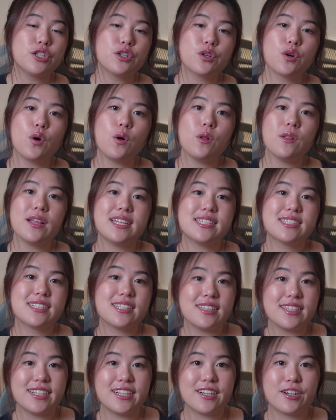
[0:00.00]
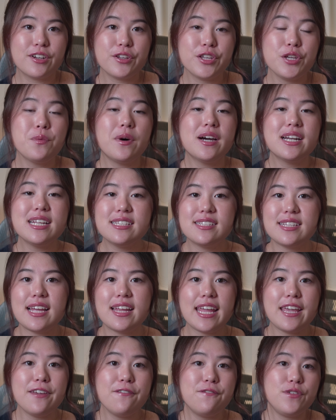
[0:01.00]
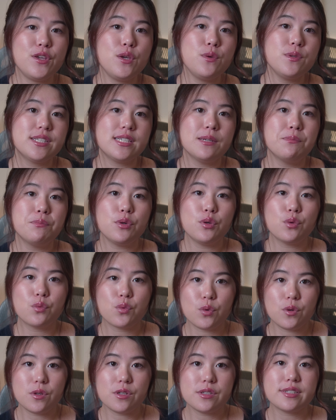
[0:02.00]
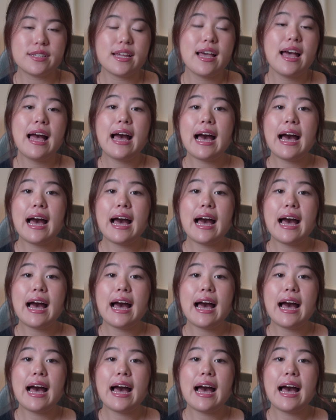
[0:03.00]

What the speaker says: your goal is clear, you want to set a few simple rules.